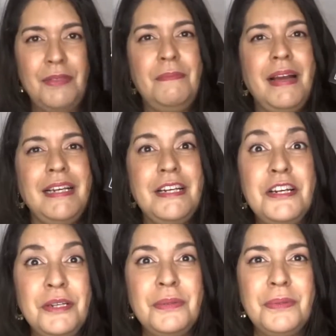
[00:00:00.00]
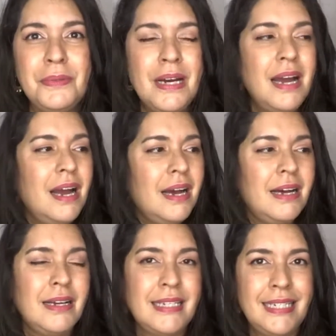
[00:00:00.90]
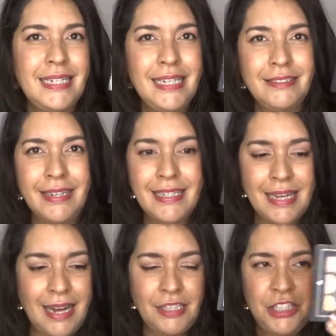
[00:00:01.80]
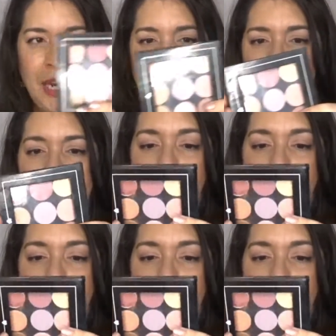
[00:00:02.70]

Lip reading: my new Sydney Grace eyeshadows.